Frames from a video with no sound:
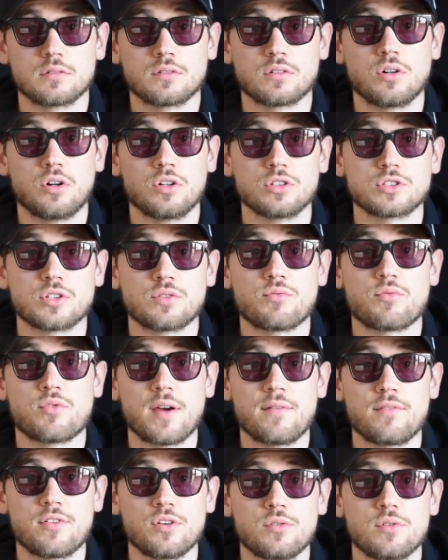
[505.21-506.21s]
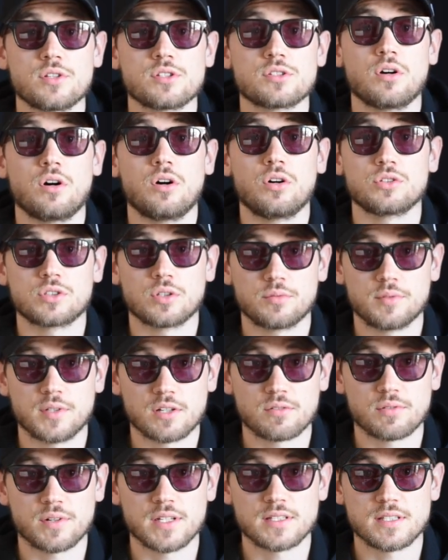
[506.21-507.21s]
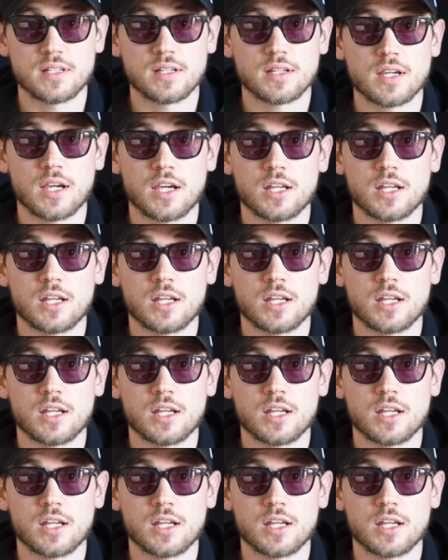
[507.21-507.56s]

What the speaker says: Cost of revenue is also decreasing,